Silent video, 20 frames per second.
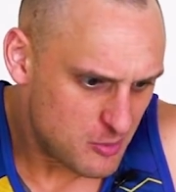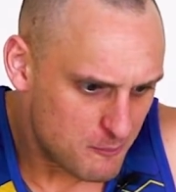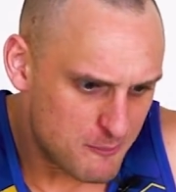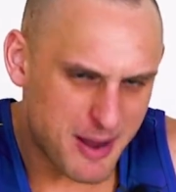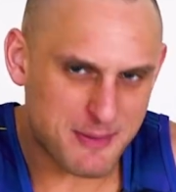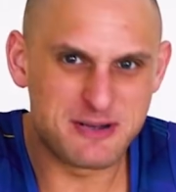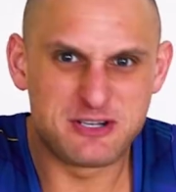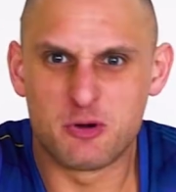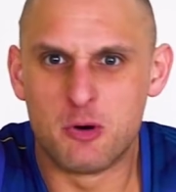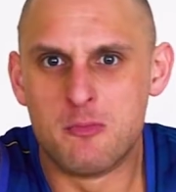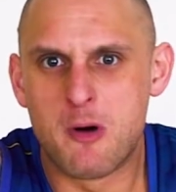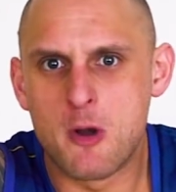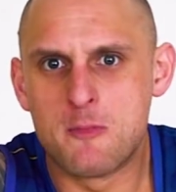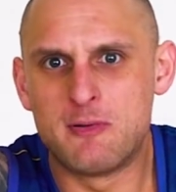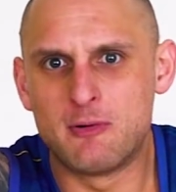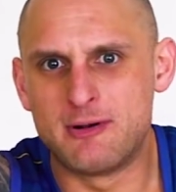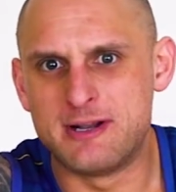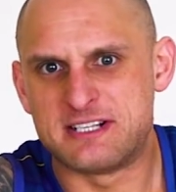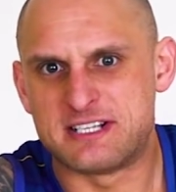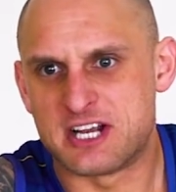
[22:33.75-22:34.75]
maybe do a
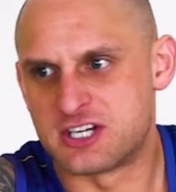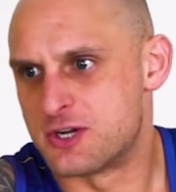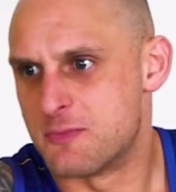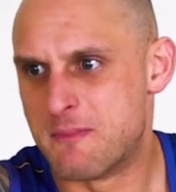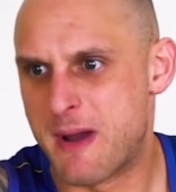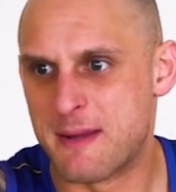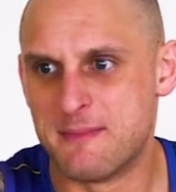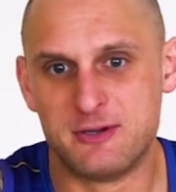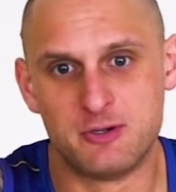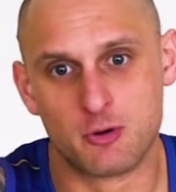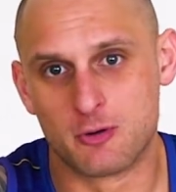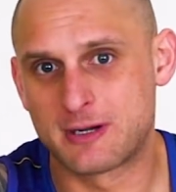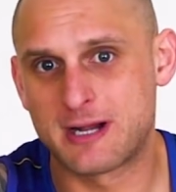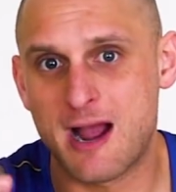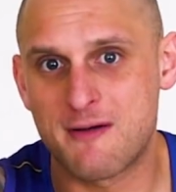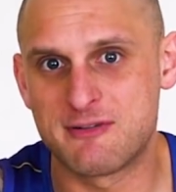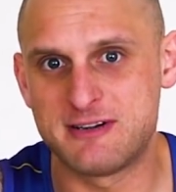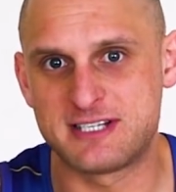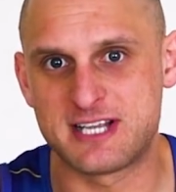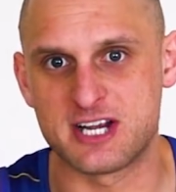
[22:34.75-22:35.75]
mobility session, maybe do a
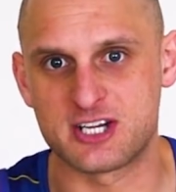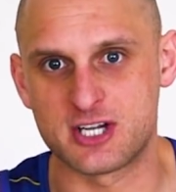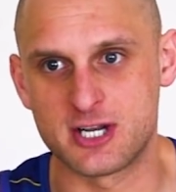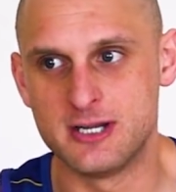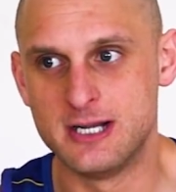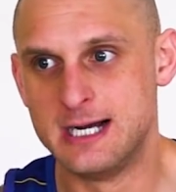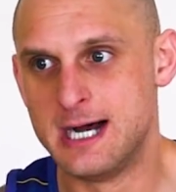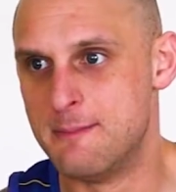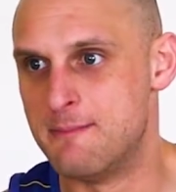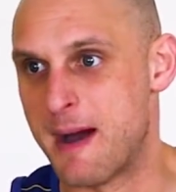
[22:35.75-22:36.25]
recovery session,